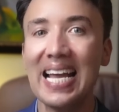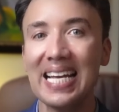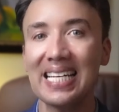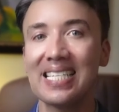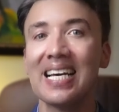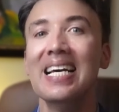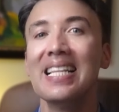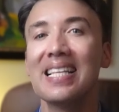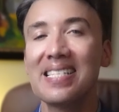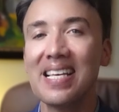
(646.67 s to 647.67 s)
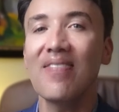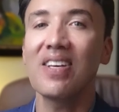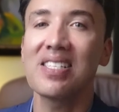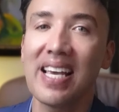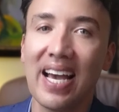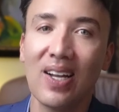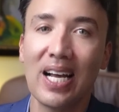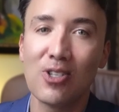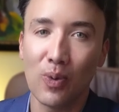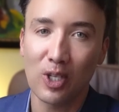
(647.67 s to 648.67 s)
and the savings scale
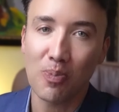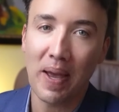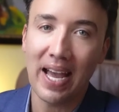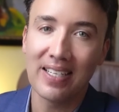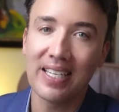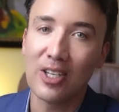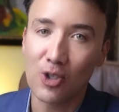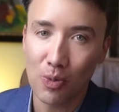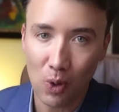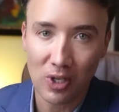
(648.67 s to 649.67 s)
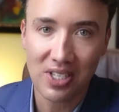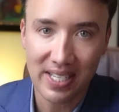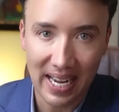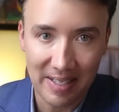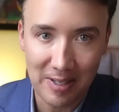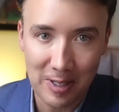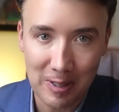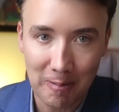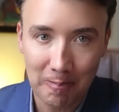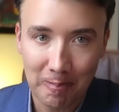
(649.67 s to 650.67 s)
as you expand into more states.